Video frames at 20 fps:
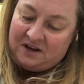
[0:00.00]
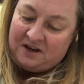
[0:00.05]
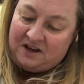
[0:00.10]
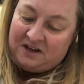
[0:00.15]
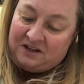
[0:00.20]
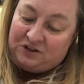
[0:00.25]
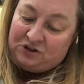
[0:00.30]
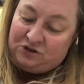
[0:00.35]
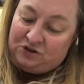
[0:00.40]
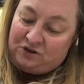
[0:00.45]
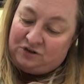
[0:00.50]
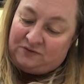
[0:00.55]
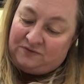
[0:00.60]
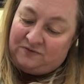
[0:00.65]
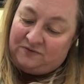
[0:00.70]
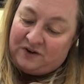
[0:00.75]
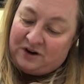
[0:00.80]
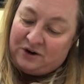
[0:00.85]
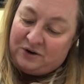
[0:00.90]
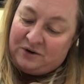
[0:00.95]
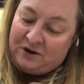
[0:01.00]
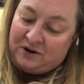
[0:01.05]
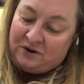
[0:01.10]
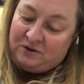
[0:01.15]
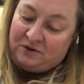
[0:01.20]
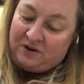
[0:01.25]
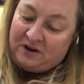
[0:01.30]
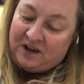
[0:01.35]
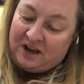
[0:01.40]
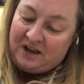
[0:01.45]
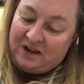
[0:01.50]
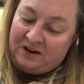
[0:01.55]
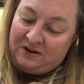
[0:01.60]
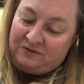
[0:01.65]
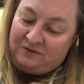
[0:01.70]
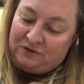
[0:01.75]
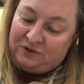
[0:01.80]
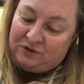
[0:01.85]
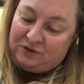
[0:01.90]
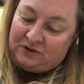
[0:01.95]
It's just very
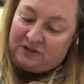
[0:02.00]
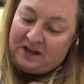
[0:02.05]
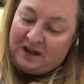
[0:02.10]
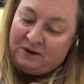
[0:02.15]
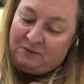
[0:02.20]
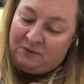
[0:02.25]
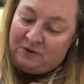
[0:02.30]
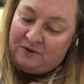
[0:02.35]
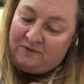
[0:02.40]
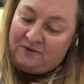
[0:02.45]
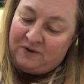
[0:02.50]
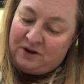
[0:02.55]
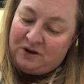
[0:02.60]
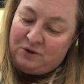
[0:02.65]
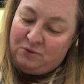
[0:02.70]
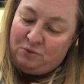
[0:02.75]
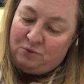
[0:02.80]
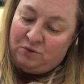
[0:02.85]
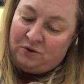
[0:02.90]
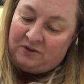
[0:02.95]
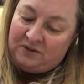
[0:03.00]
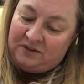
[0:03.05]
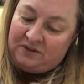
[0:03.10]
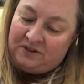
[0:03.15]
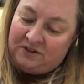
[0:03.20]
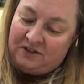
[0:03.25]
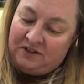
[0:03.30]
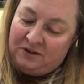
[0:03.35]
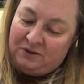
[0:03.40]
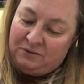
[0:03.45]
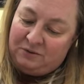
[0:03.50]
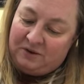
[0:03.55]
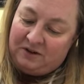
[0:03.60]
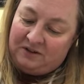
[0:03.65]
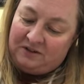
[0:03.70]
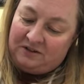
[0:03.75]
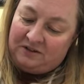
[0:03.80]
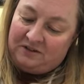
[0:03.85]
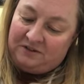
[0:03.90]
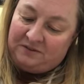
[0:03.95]
creative, just however you want to do
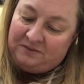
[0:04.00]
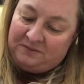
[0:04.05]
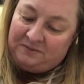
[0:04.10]
it.